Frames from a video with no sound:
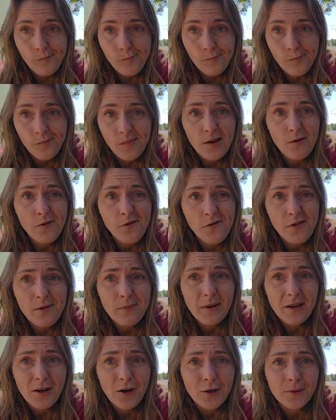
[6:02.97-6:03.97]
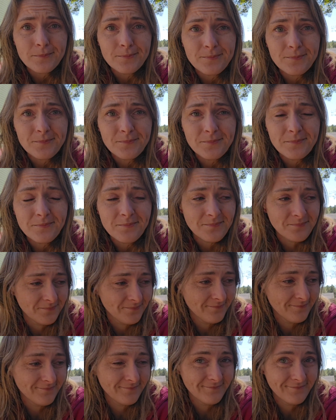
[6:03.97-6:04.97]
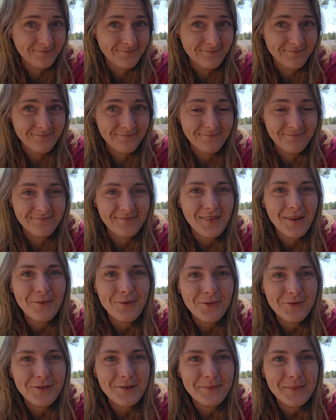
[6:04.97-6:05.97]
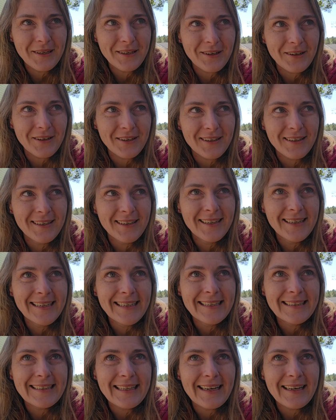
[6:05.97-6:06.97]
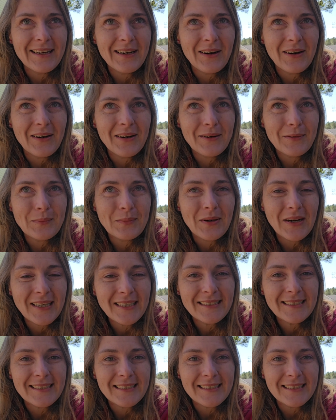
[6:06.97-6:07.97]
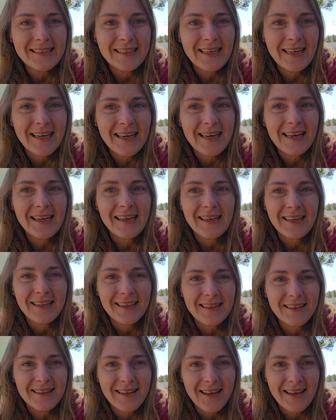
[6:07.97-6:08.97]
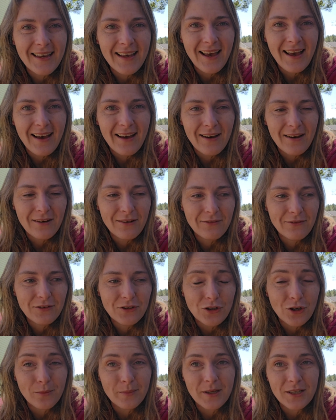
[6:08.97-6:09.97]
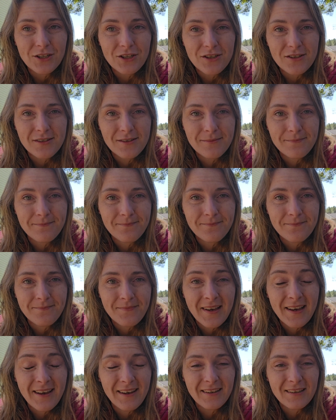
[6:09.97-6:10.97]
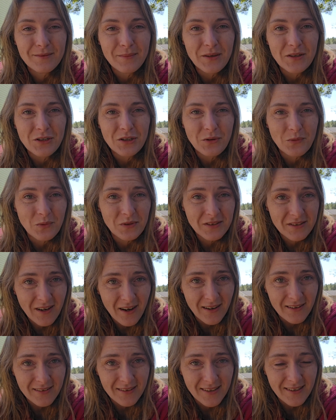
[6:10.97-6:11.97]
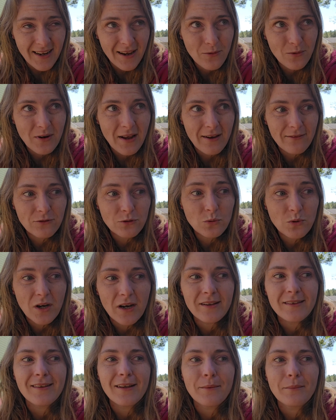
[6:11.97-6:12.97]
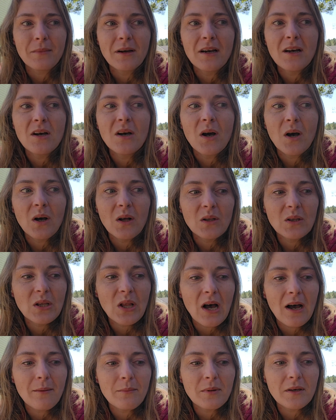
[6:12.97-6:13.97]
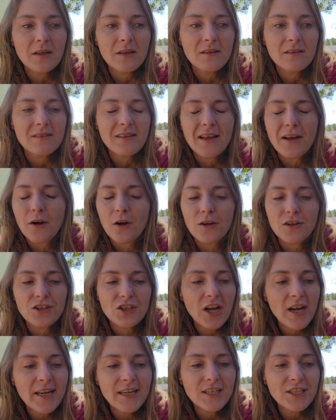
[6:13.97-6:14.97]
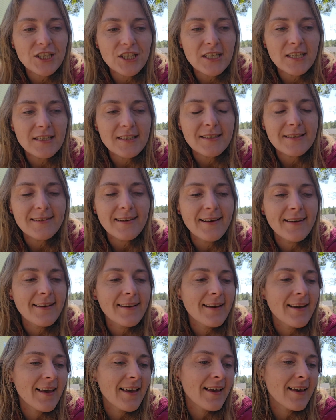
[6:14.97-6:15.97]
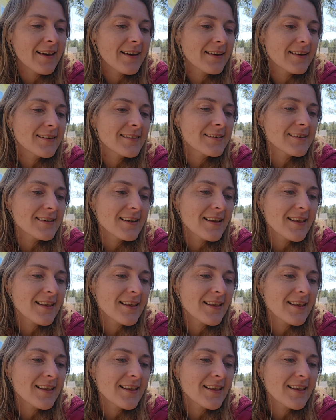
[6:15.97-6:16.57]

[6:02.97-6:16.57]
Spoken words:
They won't fit in my car. They won't fit in my car. They are pricey and they have sharp edges, especially once cut. And I would have to cut them a lot because they are giant sheets and